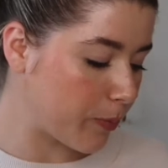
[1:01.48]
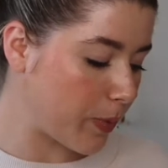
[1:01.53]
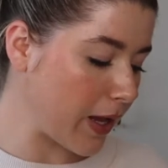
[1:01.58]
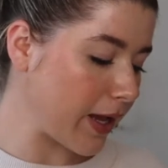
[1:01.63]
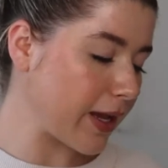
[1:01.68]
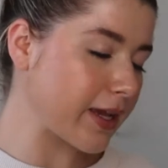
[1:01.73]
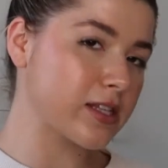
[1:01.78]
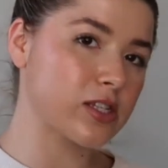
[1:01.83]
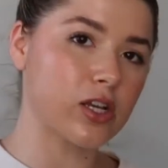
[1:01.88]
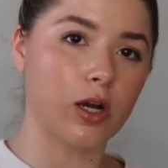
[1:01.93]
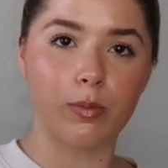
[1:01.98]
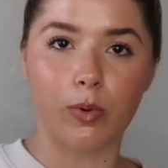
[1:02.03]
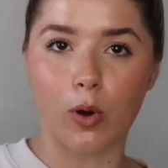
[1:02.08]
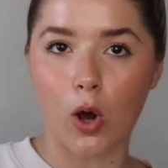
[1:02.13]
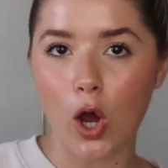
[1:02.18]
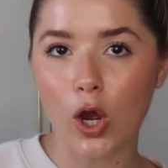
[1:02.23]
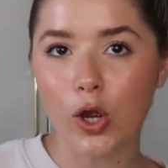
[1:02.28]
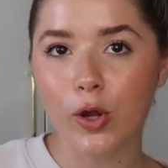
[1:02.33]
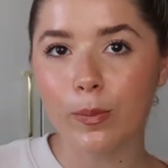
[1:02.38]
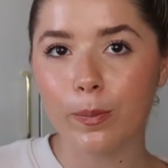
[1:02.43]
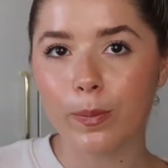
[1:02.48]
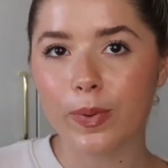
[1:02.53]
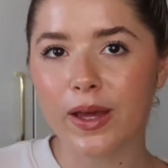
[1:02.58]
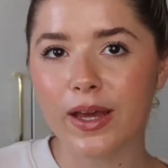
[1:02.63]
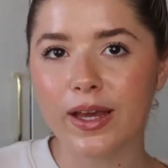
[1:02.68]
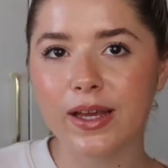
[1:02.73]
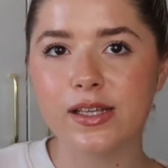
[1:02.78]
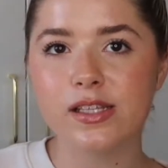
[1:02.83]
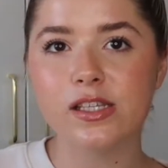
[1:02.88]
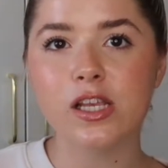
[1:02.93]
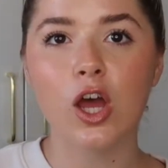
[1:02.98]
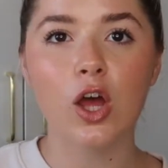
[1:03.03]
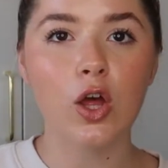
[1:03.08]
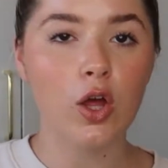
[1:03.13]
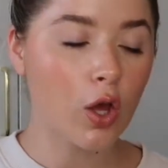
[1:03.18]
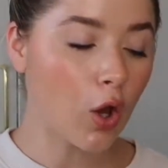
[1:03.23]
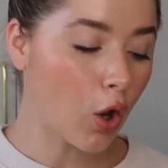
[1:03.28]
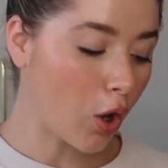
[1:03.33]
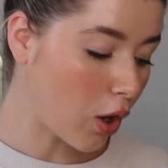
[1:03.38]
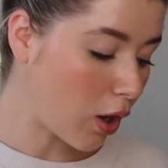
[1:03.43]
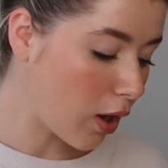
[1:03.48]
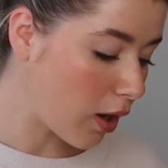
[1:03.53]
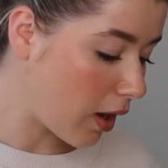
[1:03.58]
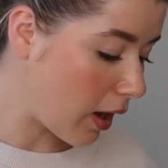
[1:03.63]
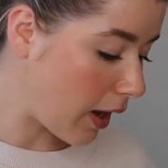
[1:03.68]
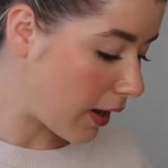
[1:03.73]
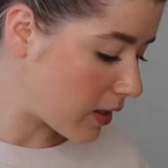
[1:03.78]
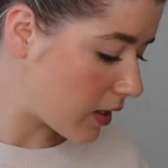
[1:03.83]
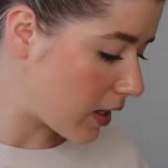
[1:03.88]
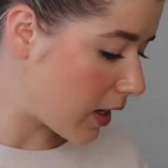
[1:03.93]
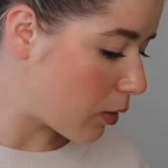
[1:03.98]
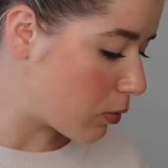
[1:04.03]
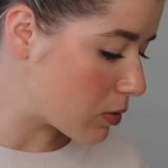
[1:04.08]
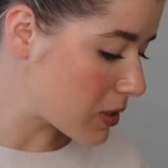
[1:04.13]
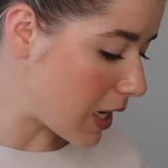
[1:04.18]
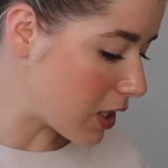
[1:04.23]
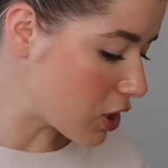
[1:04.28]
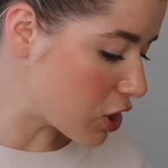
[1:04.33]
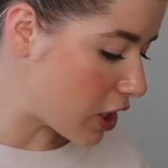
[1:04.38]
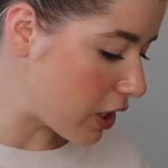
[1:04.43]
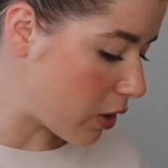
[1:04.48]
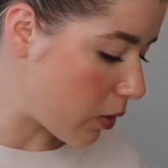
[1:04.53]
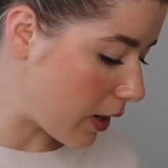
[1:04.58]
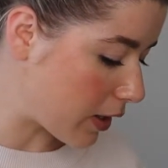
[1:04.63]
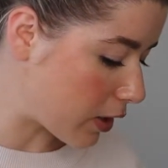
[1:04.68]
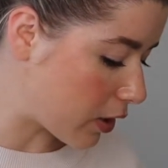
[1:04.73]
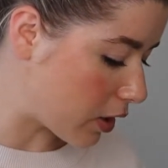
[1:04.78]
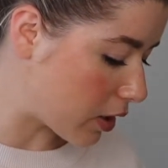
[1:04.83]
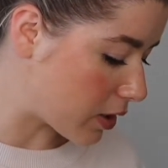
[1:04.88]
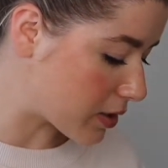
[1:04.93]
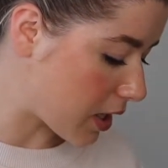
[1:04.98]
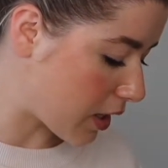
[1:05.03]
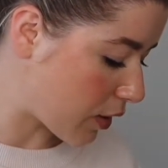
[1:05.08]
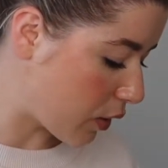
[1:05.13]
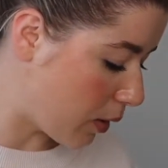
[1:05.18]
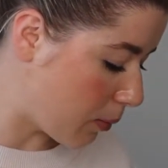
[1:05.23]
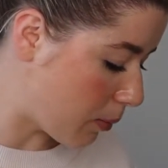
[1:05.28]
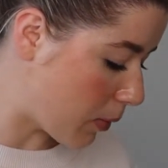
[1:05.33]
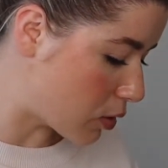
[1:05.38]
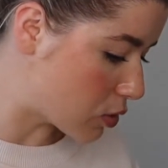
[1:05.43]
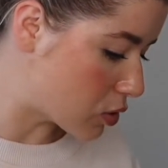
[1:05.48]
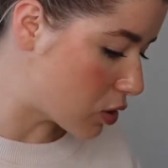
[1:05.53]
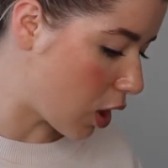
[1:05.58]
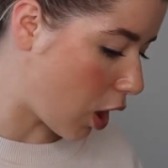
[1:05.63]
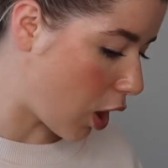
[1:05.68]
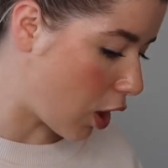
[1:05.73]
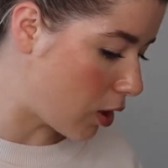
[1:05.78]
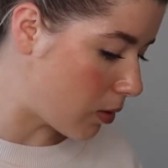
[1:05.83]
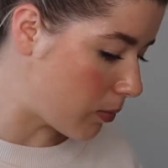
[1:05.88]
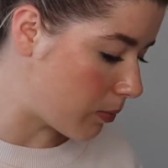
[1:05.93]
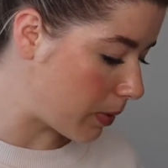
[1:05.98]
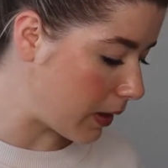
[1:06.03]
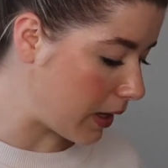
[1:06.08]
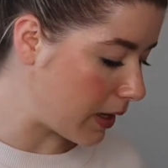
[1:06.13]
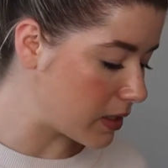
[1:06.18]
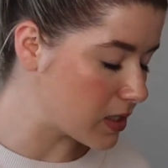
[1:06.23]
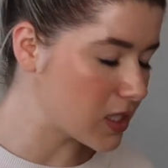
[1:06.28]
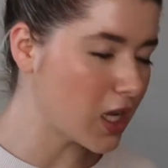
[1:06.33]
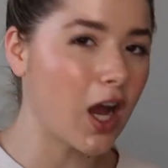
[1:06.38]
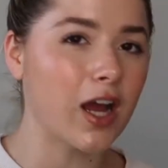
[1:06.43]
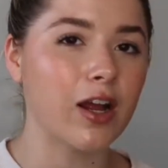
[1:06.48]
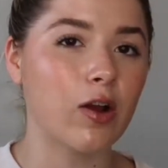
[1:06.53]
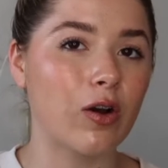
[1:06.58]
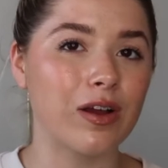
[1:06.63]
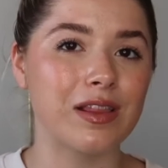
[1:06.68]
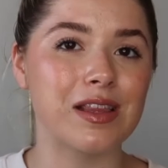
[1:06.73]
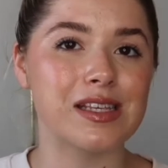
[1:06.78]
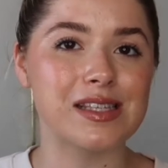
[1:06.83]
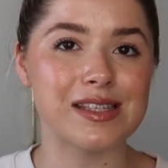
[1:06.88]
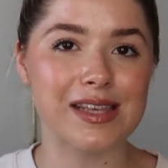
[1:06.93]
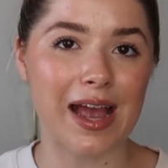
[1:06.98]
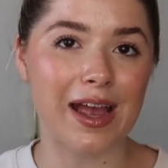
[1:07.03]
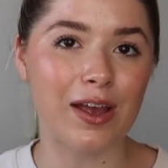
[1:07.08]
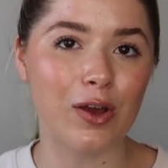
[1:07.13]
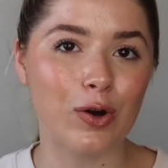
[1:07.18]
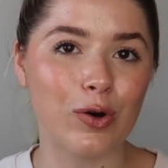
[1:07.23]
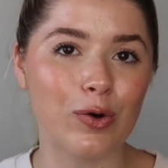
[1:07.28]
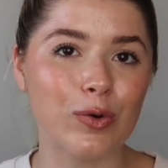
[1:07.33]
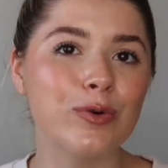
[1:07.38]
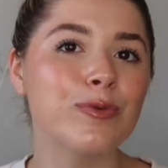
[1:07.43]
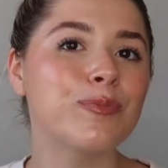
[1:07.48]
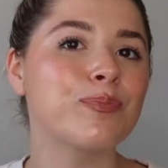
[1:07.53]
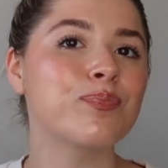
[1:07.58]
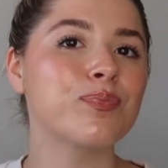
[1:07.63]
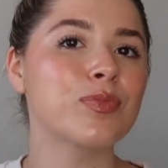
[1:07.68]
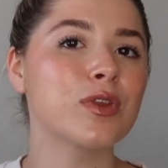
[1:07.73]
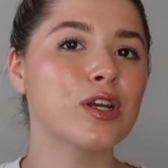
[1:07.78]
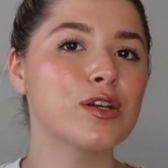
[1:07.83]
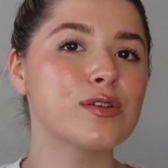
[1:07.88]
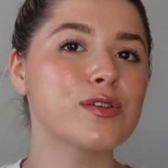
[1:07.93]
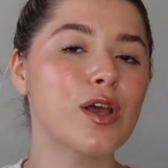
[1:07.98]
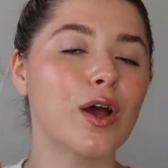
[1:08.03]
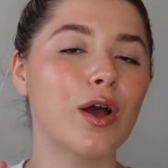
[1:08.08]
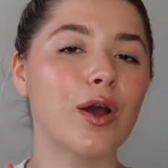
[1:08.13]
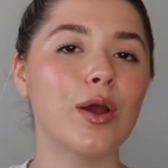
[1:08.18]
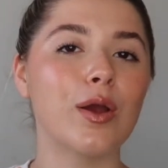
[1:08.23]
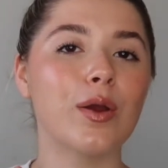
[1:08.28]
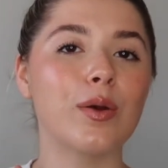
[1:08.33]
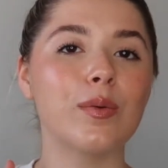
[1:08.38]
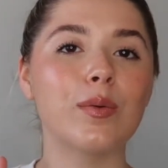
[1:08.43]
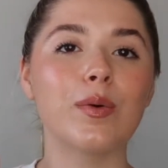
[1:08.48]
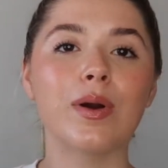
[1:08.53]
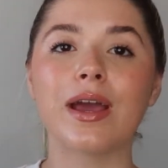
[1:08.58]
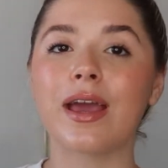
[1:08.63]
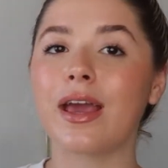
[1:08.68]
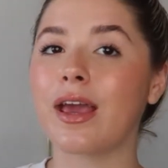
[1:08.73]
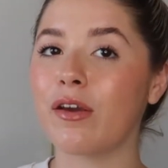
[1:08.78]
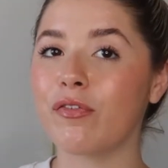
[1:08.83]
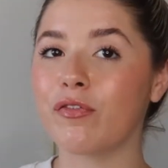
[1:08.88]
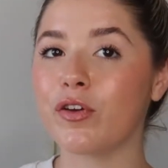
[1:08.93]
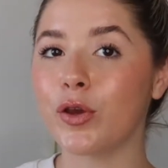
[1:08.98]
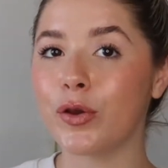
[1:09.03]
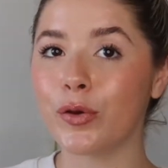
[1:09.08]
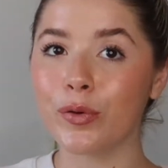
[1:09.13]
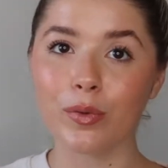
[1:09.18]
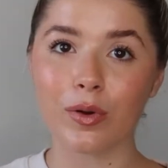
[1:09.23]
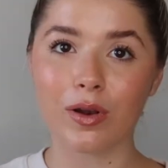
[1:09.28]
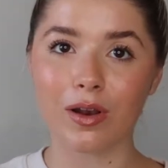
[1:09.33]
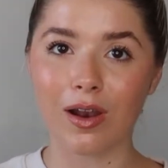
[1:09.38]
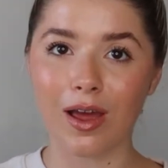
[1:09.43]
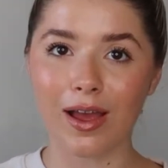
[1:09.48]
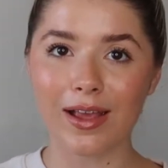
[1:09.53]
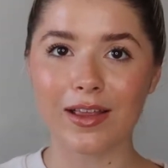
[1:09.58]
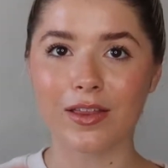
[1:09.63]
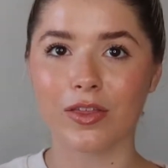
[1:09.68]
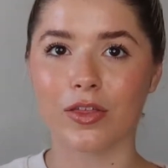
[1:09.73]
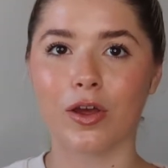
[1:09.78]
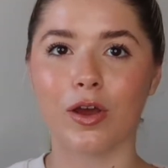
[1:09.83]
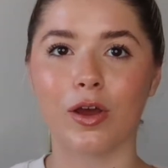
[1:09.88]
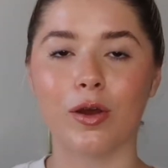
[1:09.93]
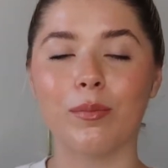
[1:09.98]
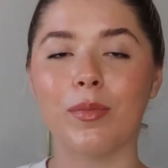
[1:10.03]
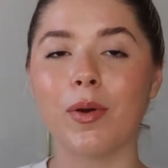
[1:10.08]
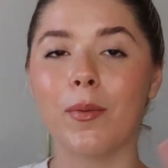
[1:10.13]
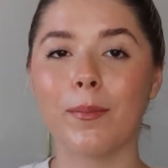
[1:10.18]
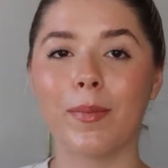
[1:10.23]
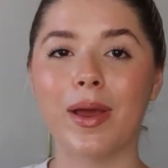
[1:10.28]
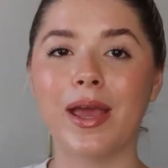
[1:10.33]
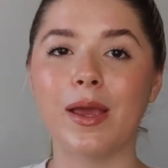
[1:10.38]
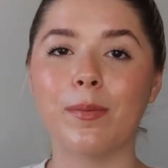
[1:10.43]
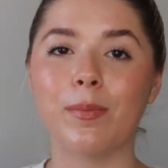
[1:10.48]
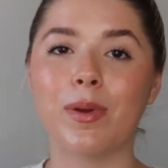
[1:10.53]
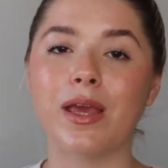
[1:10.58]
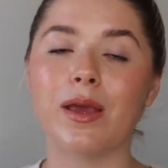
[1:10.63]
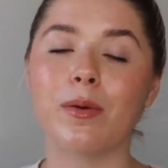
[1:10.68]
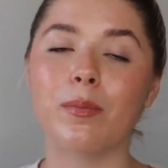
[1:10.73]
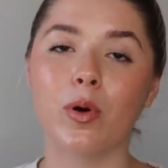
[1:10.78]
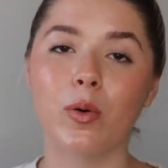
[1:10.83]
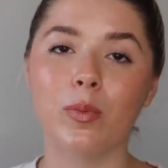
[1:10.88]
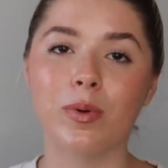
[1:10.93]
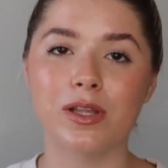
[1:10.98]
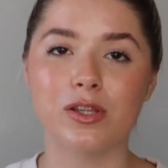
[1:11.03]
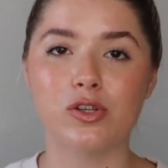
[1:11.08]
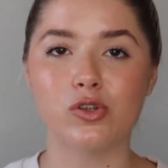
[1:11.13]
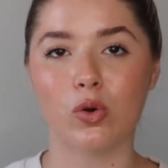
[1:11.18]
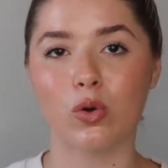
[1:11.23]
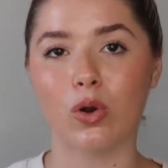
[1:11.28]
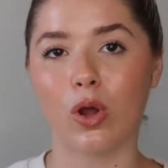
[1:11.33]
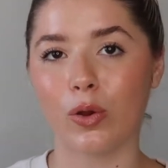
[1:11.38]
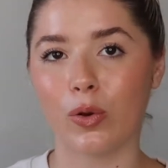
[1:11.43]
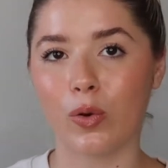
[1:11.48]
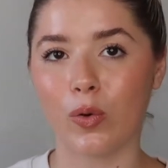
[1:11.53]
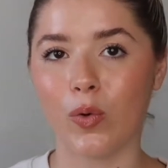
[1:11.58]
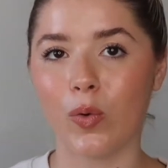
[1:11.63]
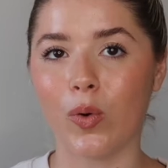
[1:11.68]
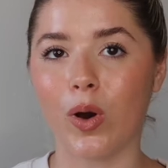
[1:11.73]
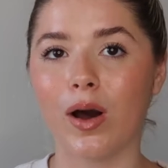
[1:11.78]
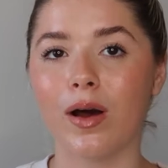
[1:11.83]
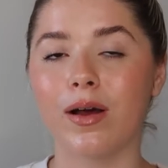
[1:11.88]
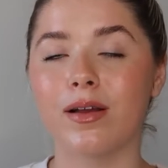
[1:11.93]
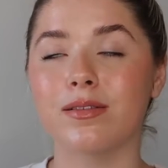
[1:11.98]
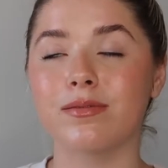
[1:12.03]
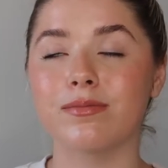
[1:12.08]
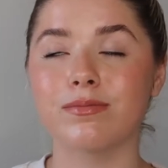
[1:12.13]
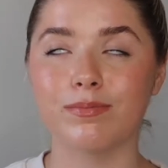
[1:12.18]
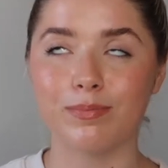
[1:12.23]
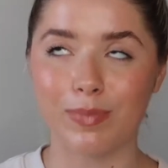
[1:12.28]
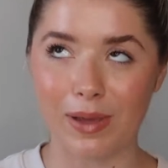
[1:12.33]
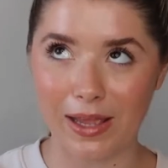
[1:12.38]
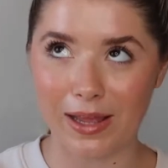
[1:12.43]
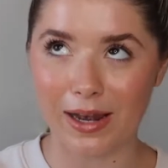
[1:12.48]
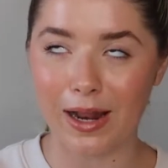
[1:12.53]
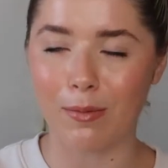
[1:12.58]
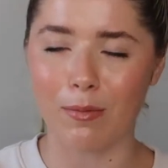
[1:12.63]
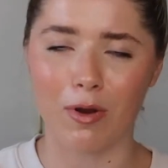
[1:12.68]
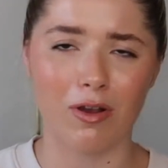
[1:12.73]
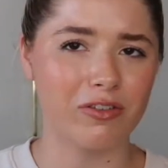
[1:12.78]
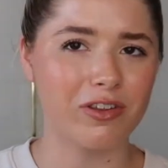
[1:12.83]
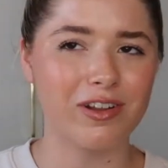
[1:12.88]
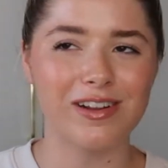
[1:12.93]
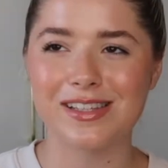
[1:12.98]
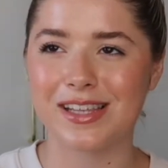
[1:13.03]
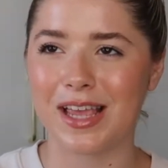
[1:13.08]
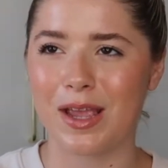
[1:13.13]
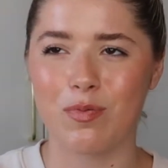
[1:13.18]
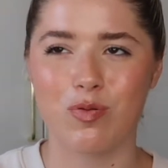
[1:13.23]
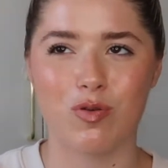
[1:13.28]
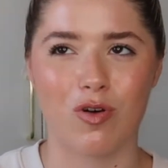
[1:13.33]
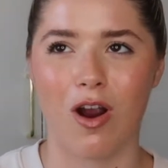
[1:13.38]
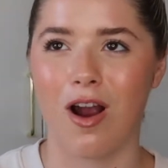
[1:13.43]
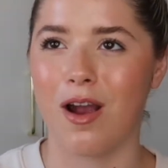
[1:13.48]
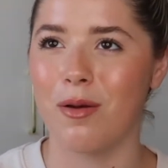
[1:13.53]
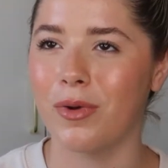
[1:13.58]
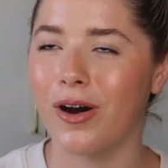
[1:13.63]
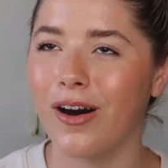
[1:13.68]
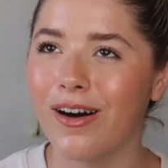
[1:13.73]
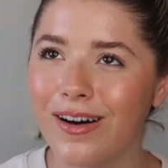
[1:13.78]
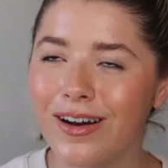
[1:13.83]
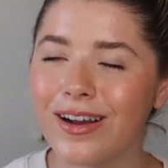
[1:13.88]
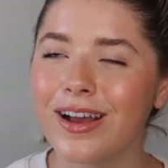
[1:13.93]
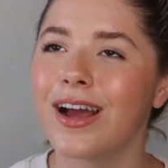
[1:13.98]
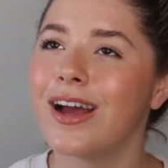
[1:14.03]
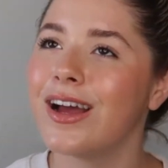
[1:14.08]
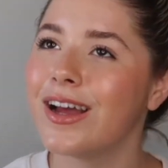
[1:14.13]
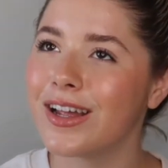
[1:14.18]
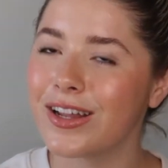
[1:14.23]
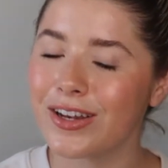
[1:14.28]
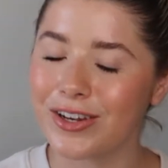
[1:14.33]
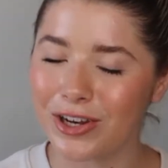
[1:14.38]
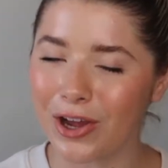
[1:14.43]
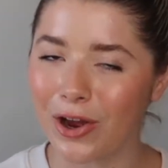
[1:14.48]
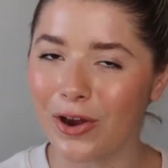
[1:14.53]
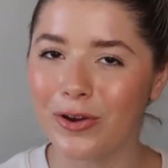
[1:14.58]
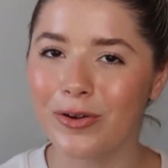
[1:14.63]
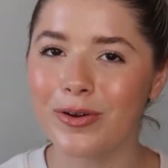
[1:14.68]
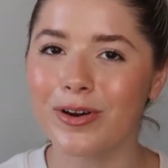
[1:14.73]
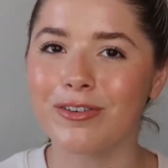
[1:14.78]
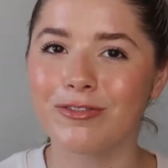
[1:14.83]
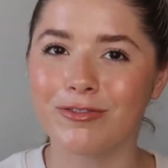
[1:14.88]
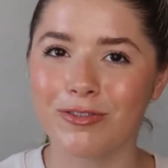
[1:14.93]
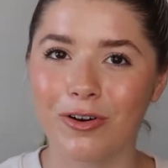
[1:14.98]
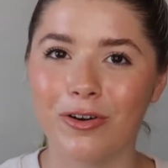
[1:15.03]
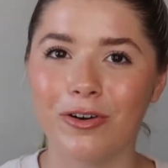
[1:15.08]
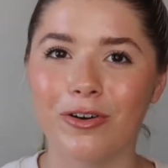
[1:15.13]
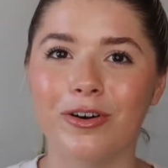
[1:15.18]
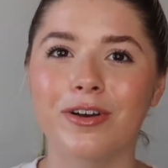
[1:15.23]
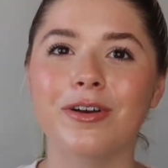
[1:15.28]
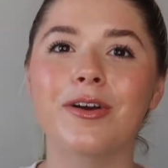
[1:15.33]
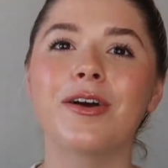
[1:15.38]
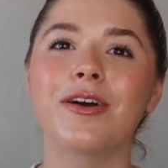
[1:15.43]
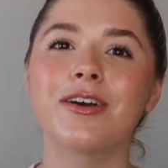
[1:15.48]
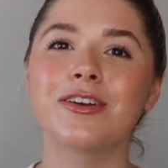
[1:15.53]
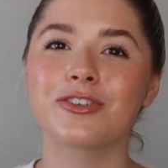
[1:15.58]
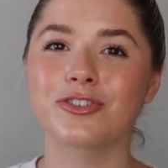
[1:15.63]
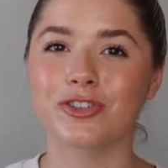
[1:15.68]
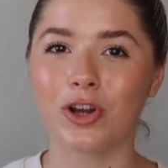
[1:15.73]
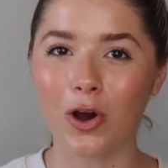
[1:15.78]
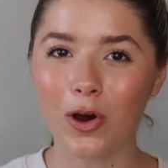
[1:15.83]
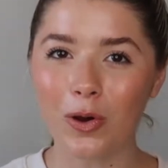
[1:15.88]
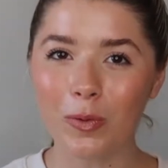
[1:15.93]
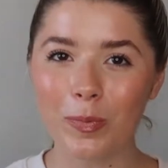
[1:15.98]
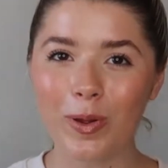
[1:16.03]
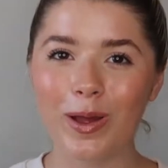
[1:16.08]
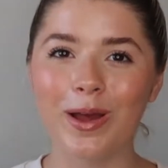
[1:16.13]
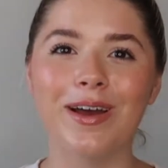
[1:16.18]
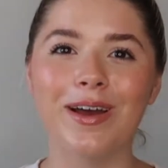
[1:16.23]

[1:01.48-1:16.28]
bits, couple home bits. And it was actually quite good because I think most of the home bits I got in the sale. So if you like them, maybe pop into your local B&M. I was going to say Primark. No, wrong shop.